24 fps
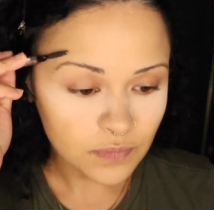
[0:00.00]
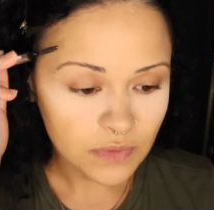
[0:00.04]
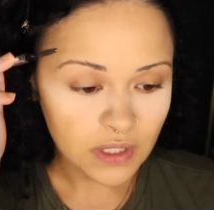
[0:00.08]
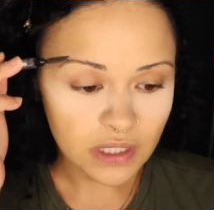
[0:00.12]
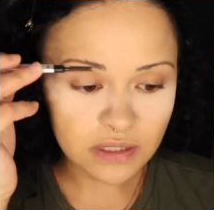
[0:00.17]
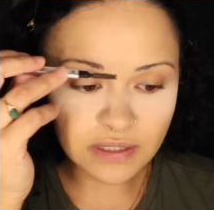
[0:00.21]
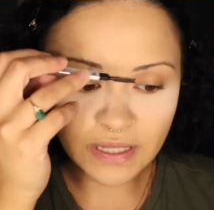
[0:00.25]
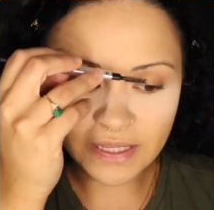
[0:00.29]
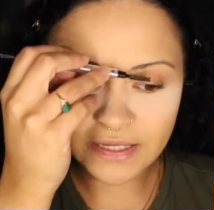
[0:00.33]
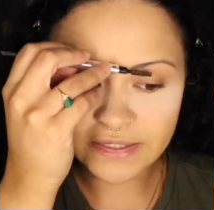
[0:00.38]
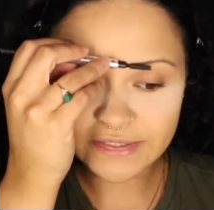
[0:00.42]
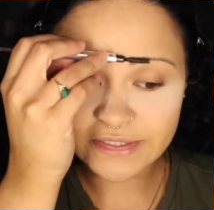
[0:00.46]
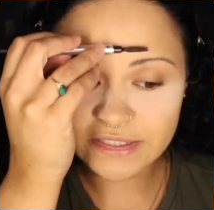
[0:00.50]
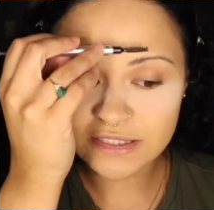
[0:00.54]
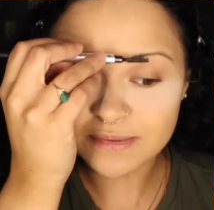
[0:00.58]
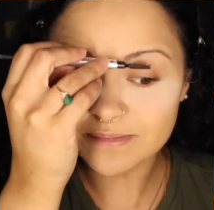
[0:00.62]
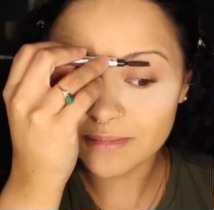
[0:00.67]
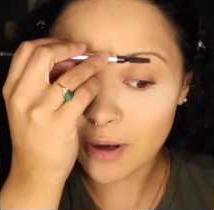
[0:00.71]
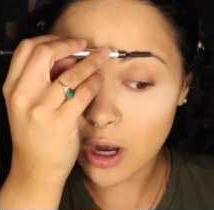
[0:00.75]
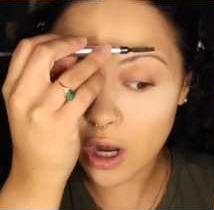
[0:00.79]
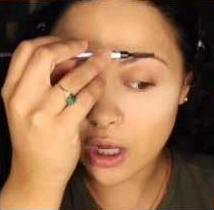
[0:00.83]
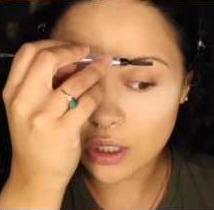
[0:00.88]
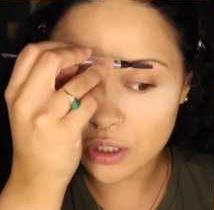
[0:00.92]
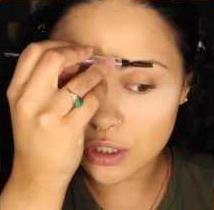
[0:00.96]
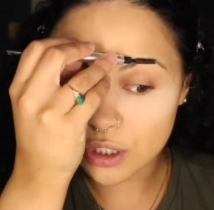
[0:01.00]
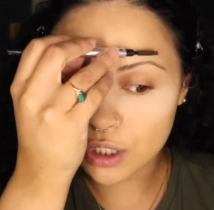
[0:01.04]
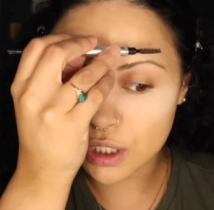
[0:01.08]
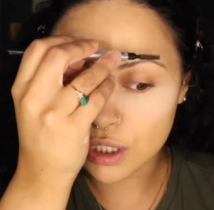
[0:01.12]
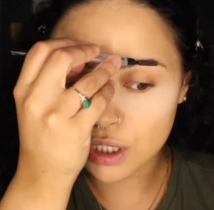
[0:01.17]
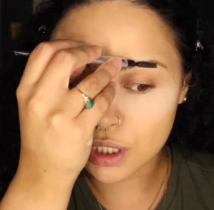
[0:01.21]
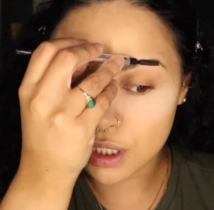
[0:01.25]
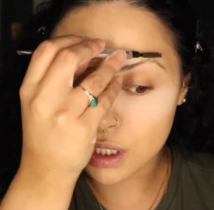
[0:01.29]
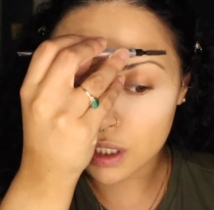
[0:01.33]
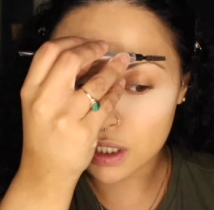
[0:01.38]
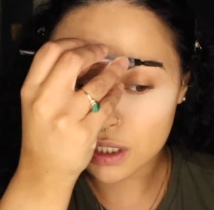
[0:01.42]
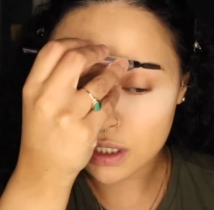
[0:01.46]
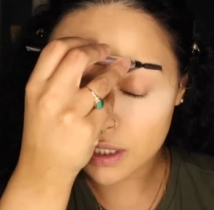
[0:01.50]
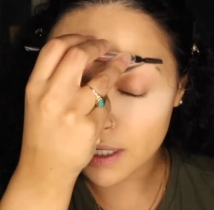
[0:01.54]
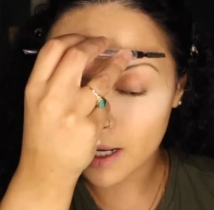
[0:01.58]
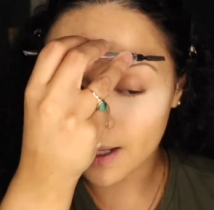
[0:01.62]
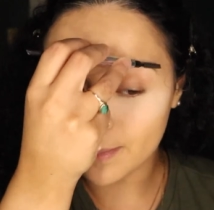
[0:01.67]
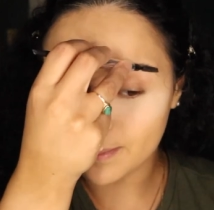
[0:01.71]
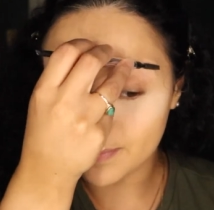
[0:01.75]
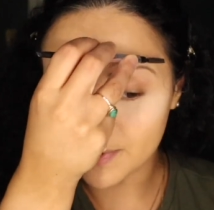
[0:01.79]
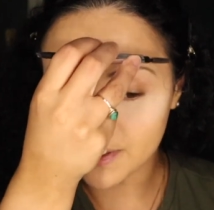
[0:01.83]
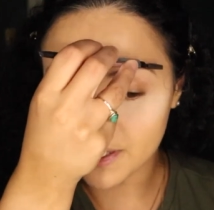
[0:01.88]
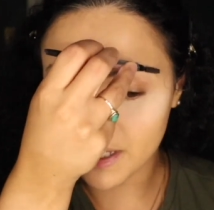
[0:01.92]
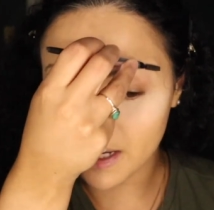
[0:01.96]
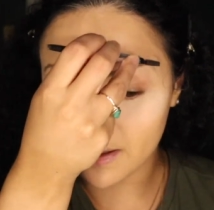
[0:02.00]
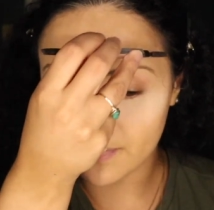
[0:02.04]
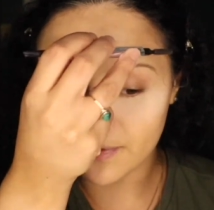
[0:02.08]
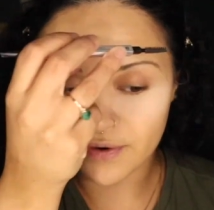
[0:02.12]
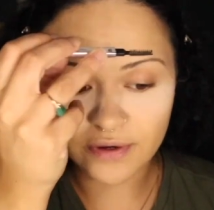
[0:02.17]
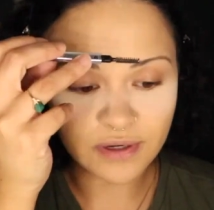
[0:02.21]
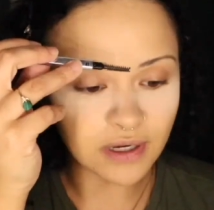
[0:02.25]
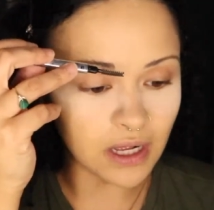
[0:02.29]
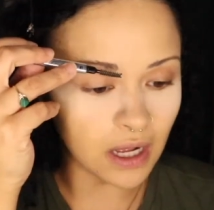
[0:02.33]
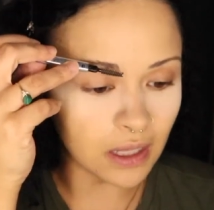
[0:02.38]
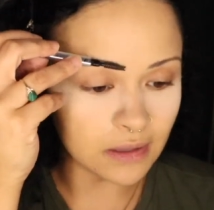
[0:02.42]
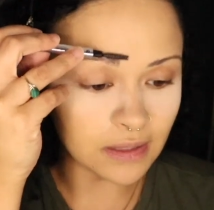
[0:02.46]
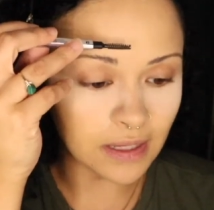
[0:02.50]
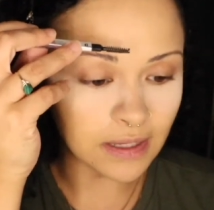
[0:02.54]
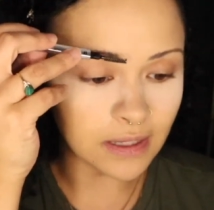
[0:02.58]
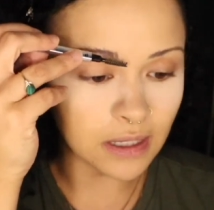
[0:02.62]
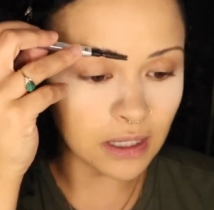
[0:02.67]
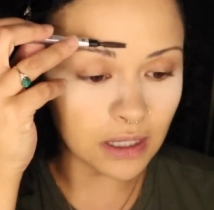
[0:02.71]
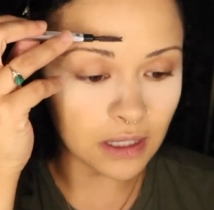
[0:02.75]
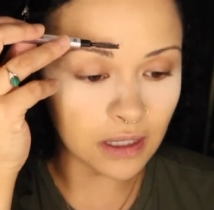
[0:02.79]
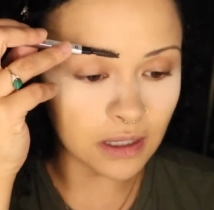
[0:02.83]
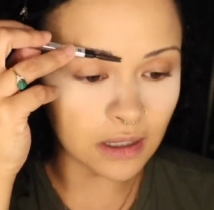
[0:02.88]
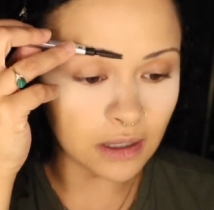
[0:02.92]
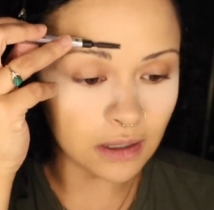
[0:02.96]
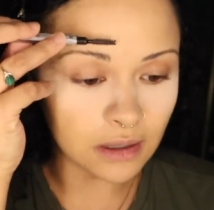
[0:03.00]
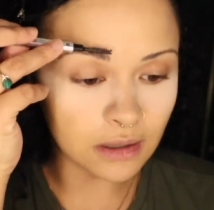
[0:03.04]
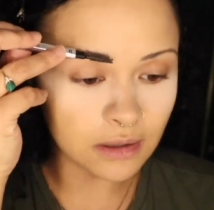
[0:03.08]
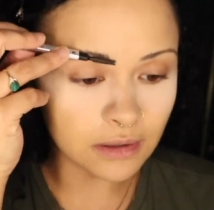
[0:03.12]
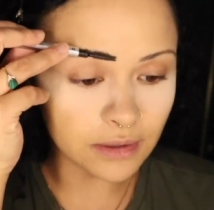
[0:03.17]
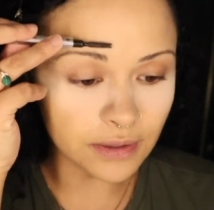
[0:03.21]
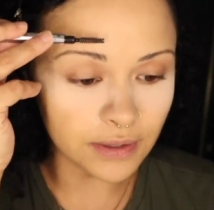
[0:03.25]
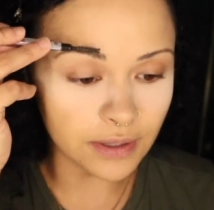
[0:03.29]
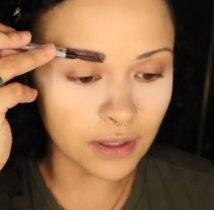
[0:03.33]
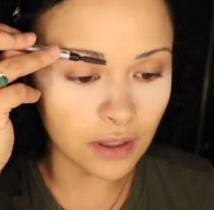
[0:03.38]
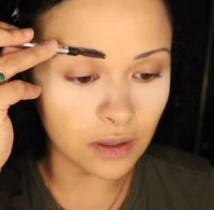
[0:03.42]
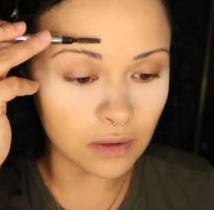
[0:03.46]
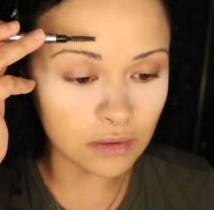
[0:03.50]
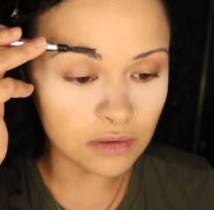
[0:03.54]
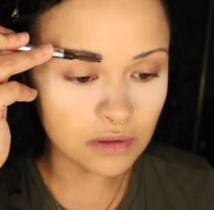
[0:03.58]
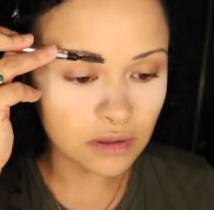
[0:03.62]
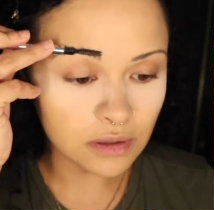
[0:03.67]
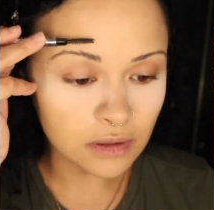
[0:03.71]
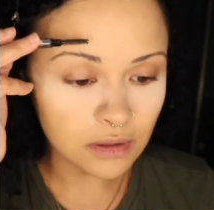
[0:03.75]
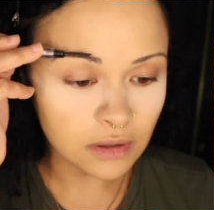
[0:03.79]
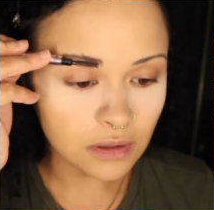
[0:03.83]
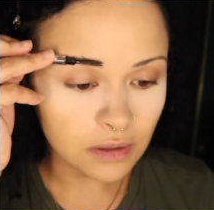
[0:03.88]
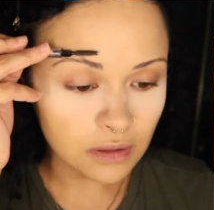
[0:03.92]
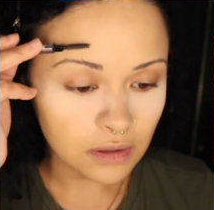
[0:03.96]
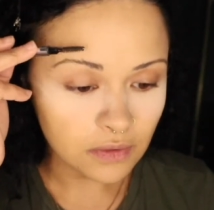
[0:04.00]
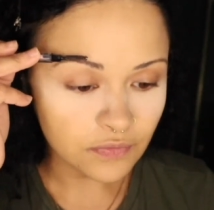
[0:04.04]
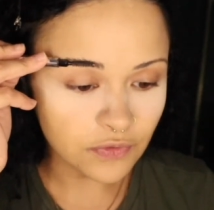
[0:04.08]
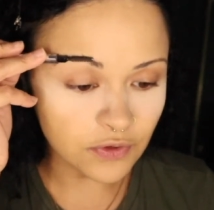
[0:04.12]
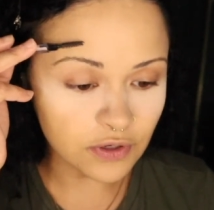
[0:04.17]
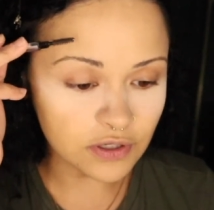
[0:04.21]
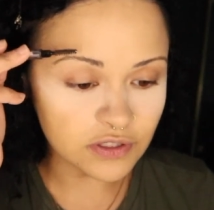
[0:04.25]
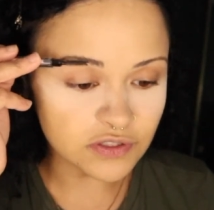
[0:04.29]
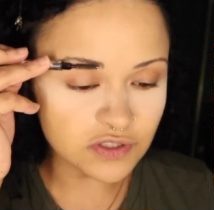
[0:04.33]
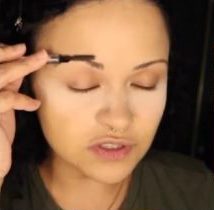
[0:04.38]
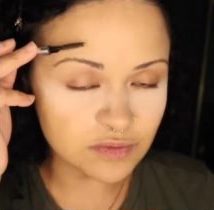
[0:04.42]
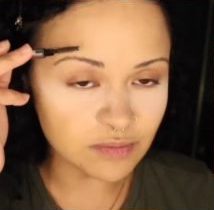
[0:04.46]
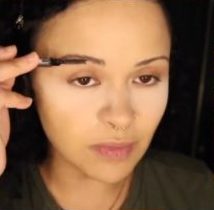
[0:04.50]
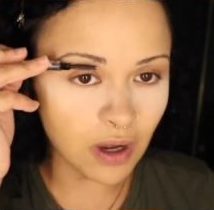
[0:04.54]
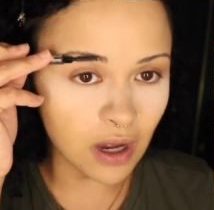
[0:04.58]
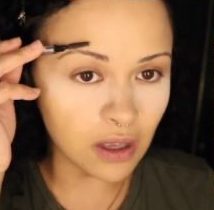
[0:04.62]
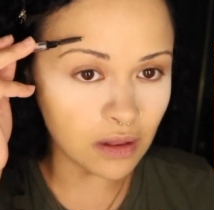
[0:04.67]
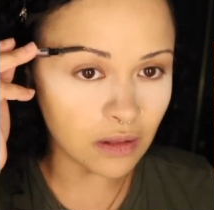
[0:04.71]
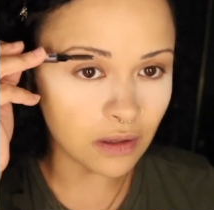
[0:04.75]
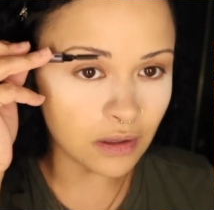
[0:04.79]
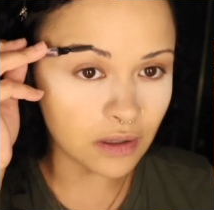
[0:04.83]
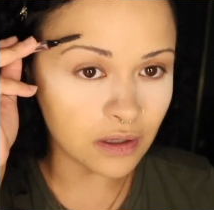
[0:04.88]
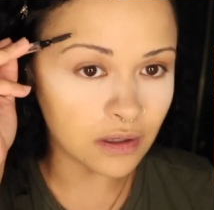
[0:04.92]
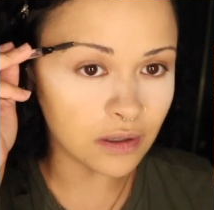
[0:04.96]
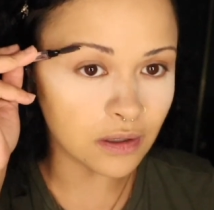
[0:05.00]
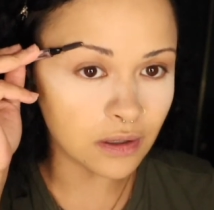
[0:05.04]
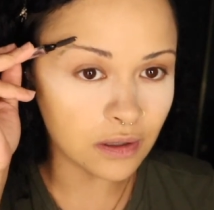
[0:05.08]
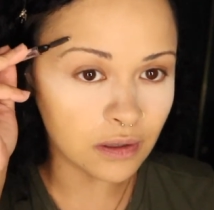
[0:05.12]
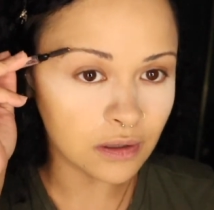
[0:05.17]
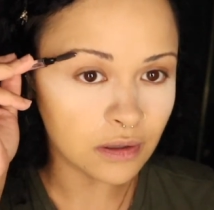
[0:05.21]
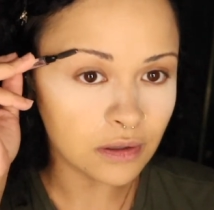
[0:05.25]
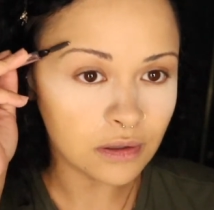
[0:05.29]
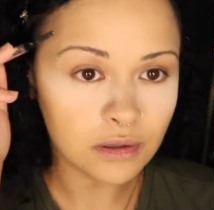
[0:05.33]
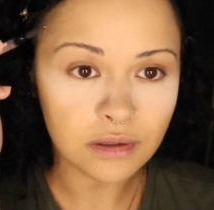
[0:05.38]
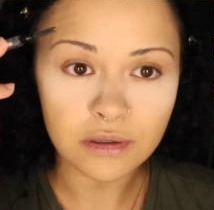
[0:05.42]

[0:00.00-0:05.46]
like, smaller company. They're not like a, you know, they're a smaller